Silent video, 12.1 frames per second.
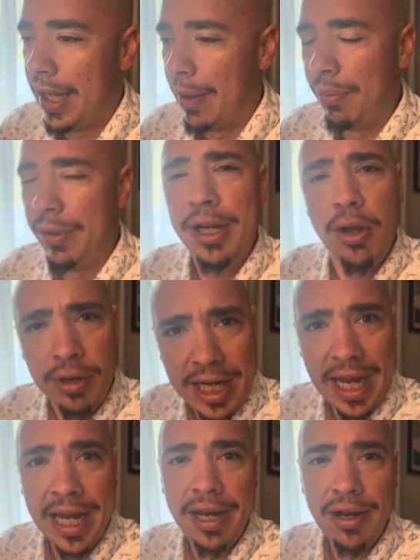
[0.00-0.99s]
Played
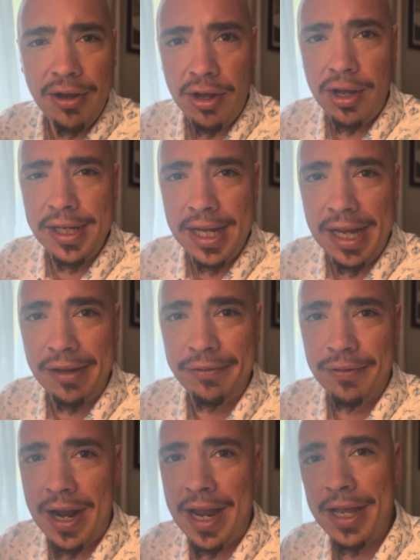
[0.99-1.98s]
okay on
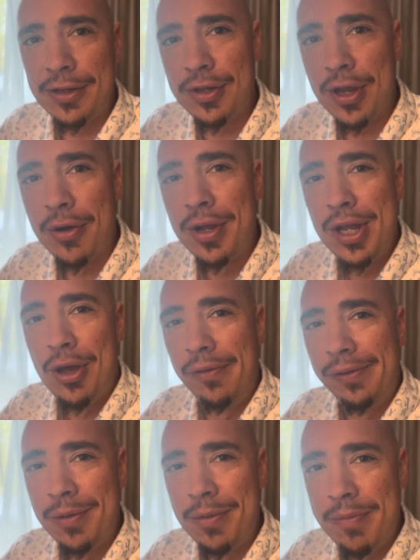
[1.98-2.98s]
Friday, so
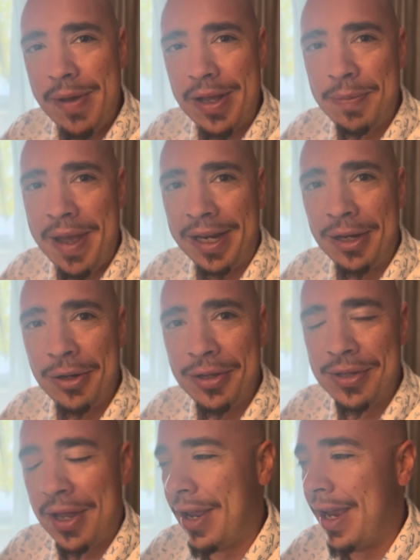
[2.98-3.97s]
hopefully we bounce back here on
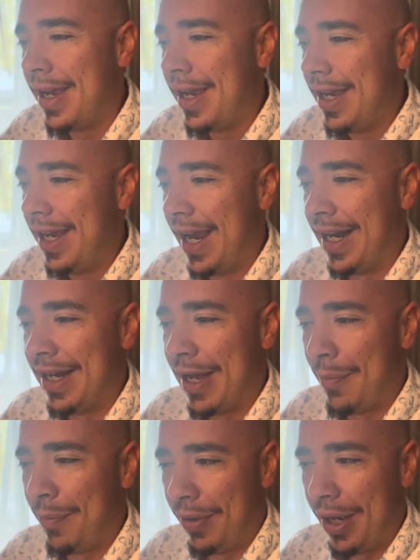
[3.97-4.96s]
Sunday and
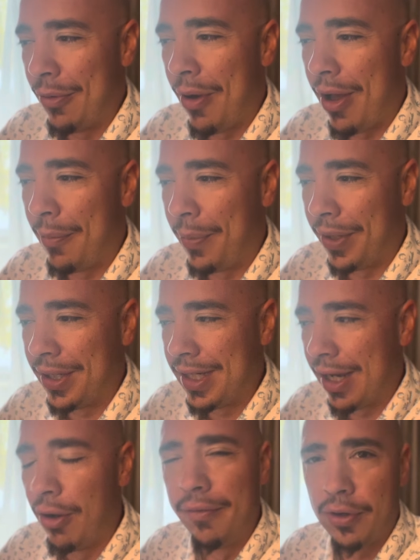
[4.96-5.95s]
play well. But
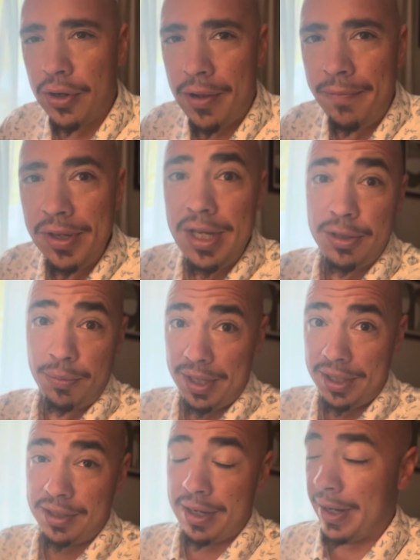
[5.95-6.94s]
overall, some
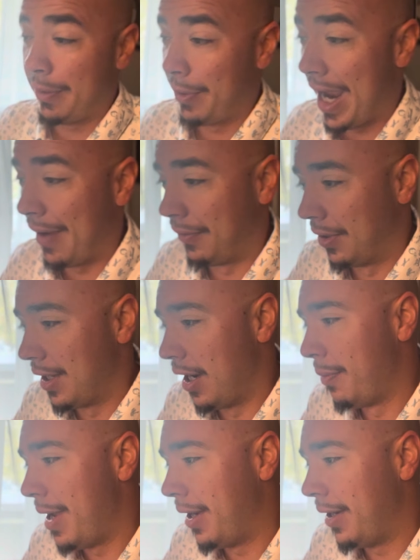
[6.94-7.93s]
things we have to
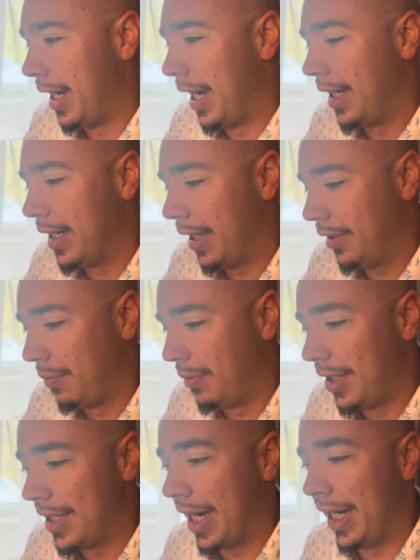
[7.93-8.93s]
talk about and some
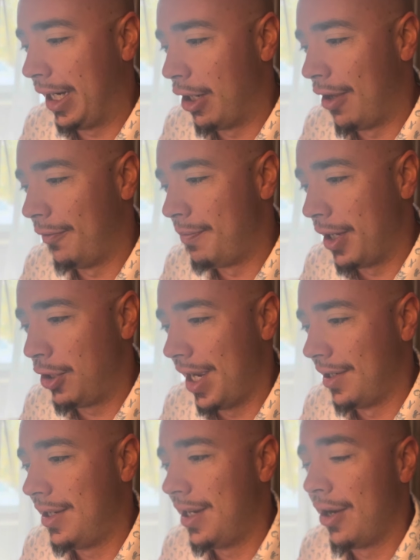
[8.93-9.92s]
things I got to get off my
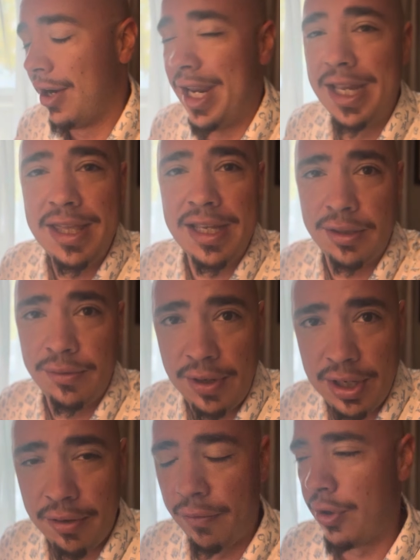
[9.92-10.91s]
chest here in this
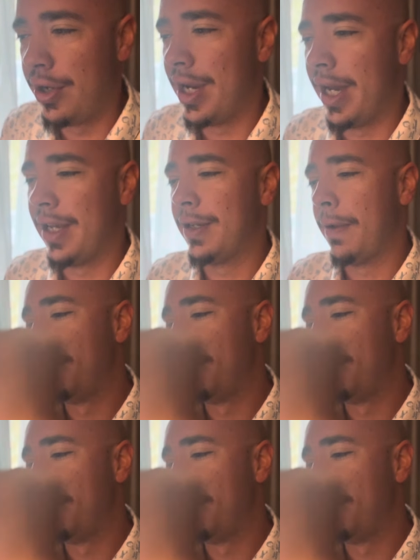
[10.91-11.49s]
video for you guys.